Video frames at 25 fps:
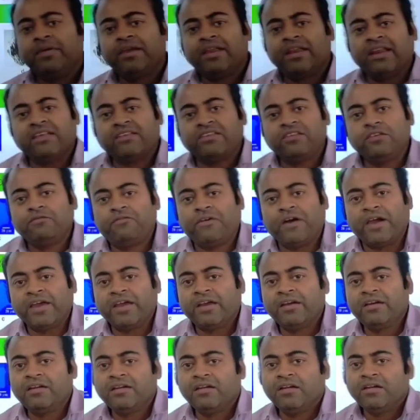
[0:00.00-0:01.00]
be
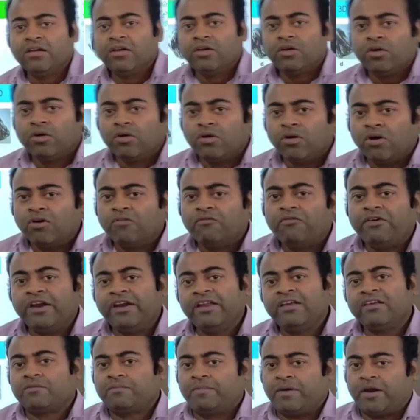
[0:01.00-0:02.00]
classified on
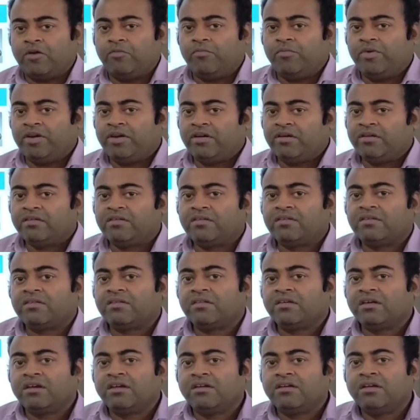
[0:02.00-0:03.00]
various parameters.
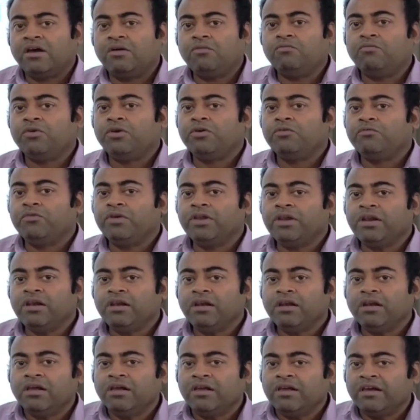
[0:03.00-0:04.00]
Now we will
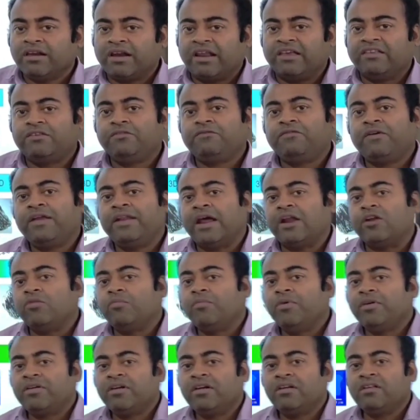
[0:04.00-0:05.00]
classify
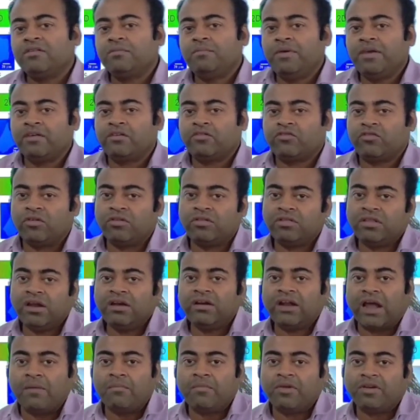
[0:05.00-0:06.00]
nanomaterials based on the
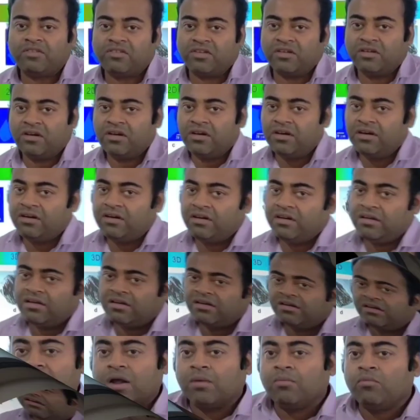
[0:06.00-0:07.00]
dimensionalism.
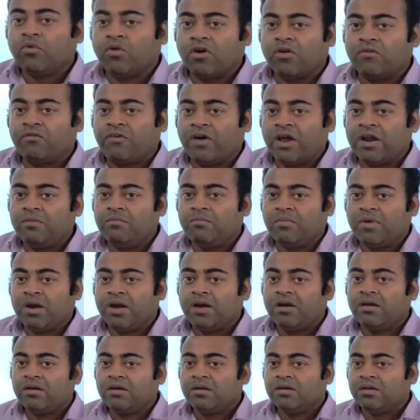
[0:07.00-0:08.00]
Quantum confinement.
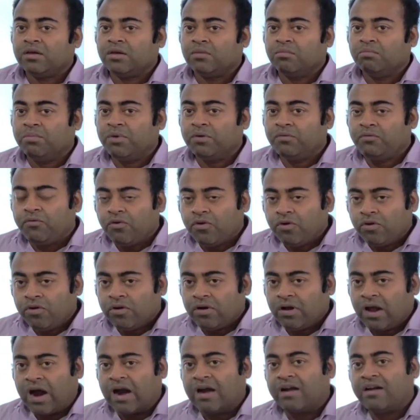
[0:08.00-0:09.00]
Before
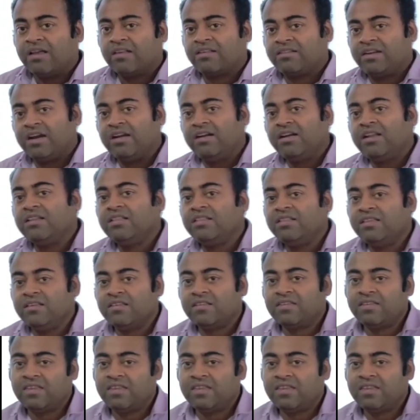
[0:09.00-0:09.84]
understanding this